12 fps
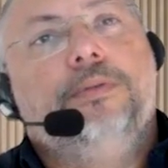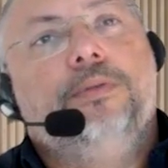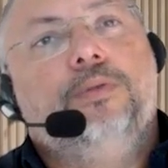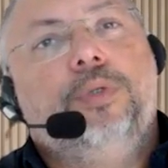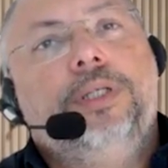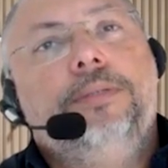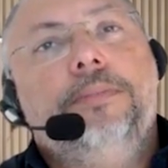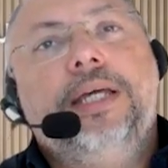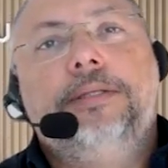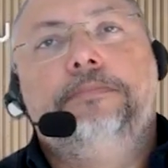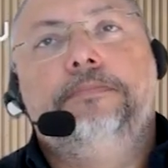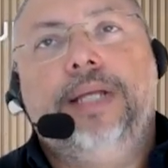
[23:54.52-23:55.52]

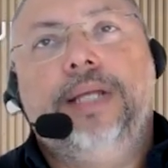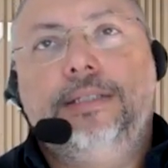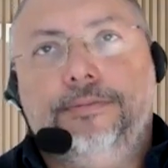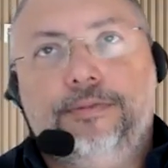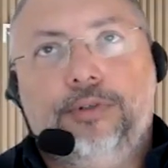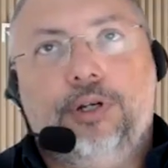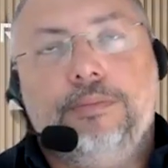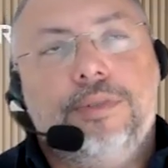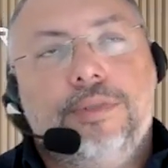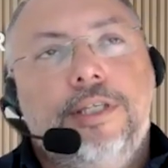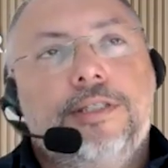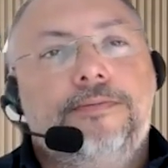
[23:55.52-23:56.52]
ready-made platforms,
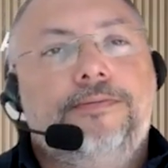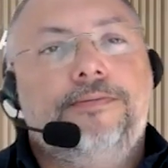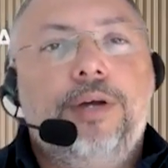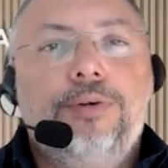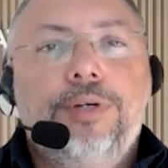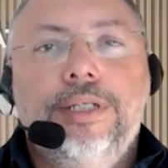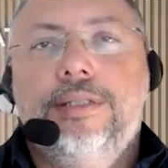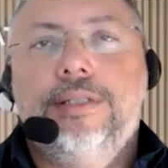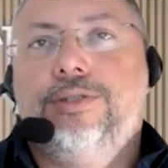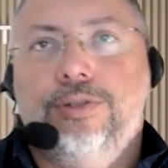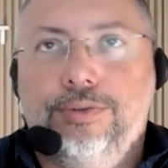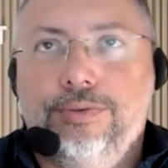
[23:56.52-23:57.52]
it's very easy
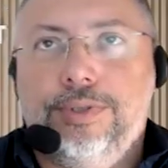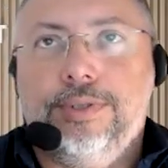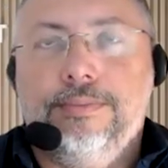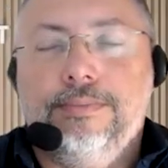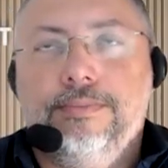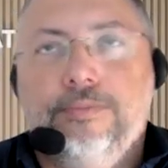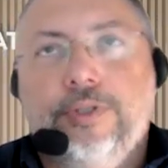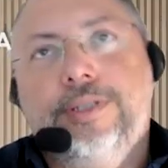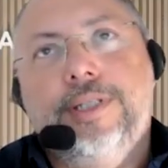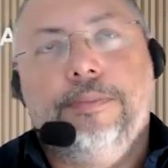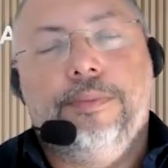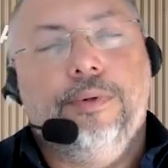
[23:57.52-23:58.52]
to use. For
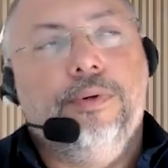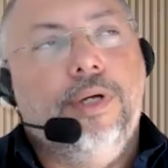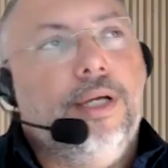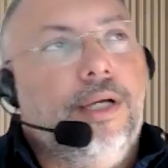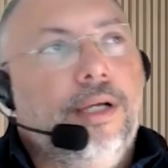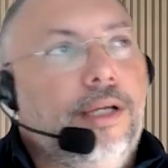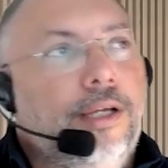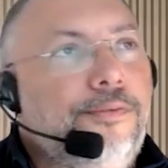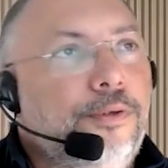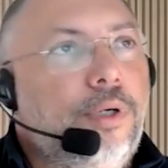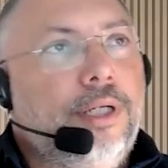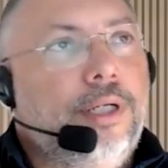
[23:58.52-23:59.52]
example, if
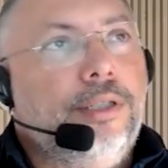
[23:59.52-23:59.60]
you are